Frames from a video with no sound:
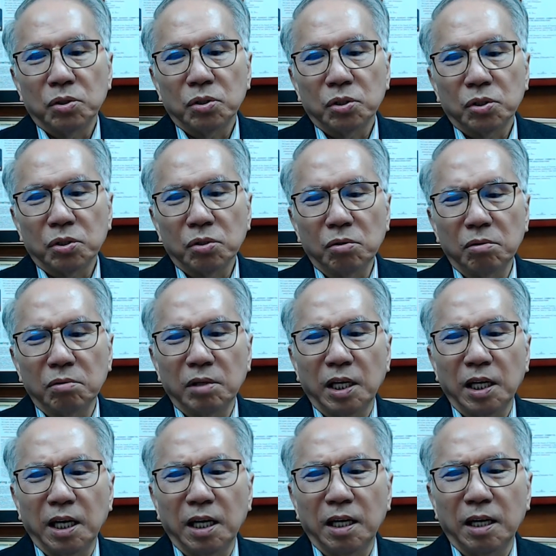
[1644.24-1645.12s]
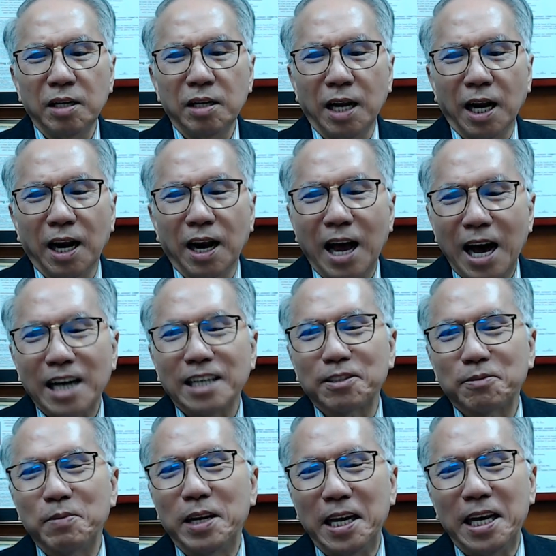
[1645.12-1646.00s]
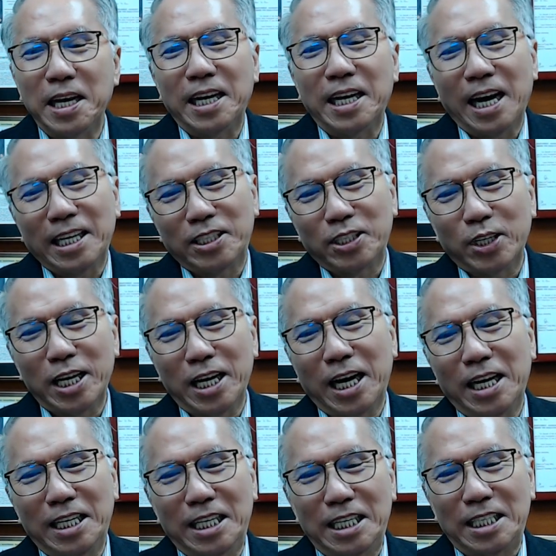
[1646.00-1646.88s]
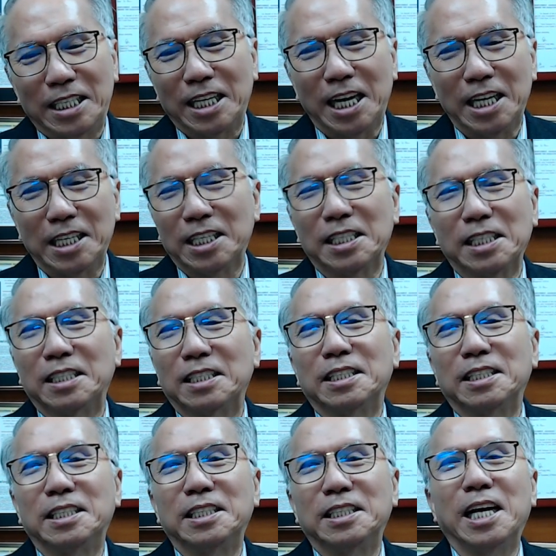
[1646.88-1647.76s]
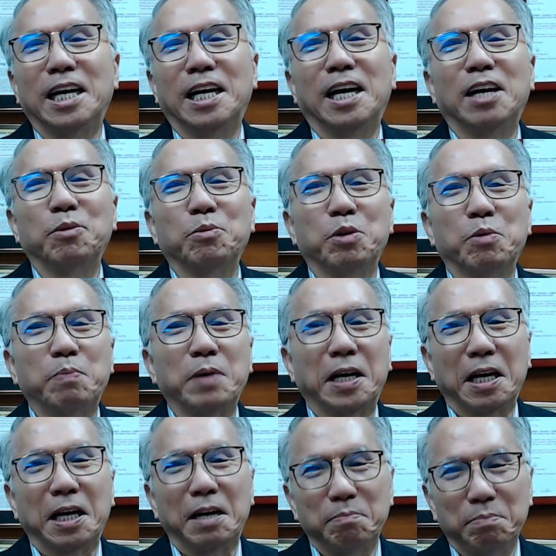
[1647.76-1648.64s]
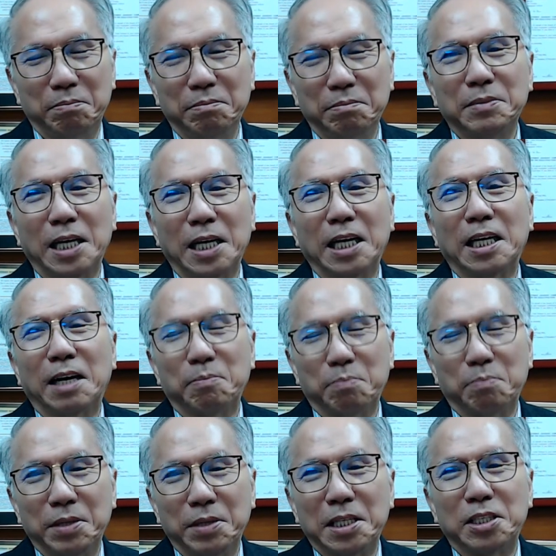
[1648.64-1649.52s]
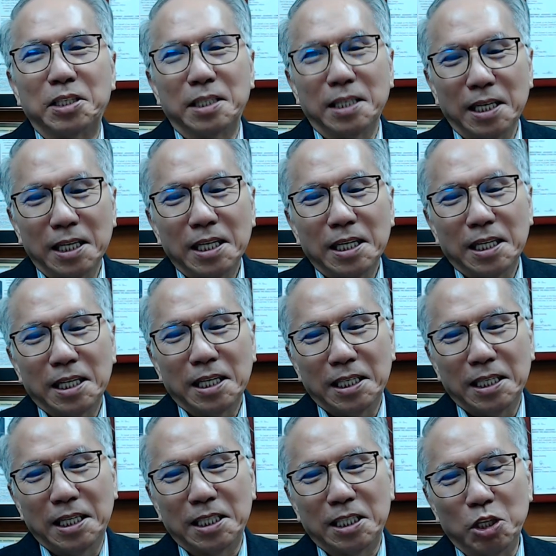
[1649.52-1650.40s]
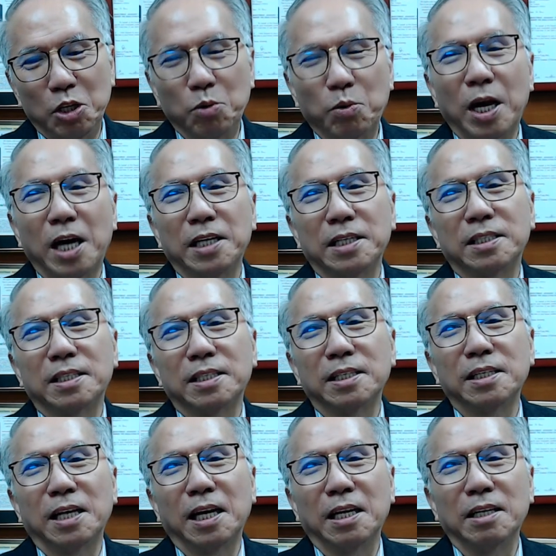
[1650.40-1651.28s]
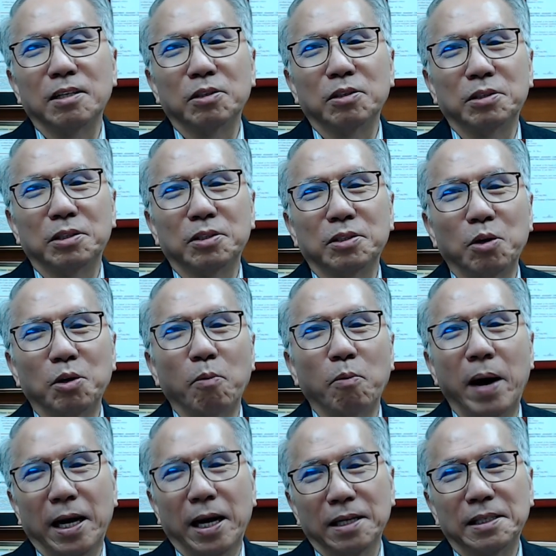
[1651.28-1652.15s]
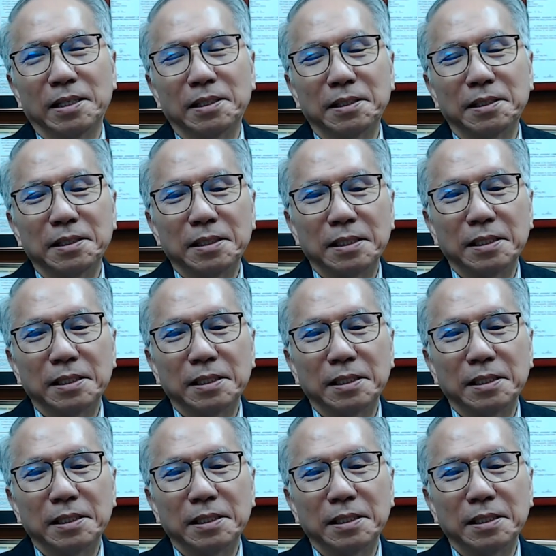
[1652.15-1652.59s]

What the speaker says: So at the last minute, actually, I decided that I will take up this new license and go back, you know.